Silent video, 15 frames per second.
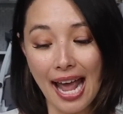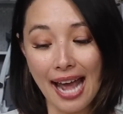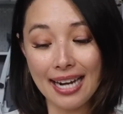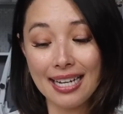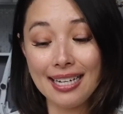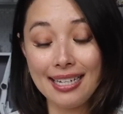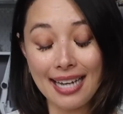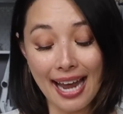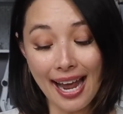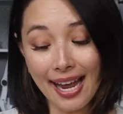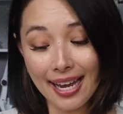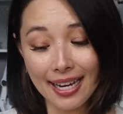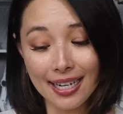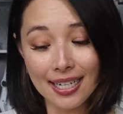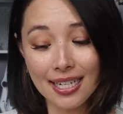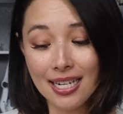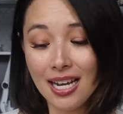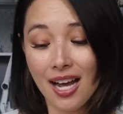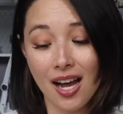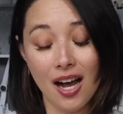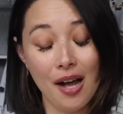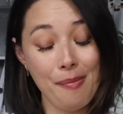And again,
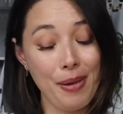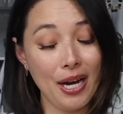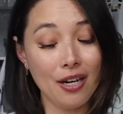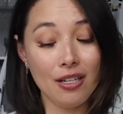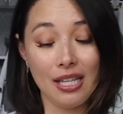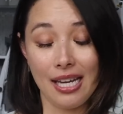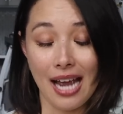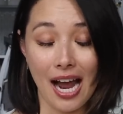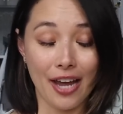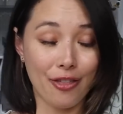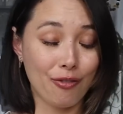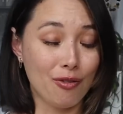apparently I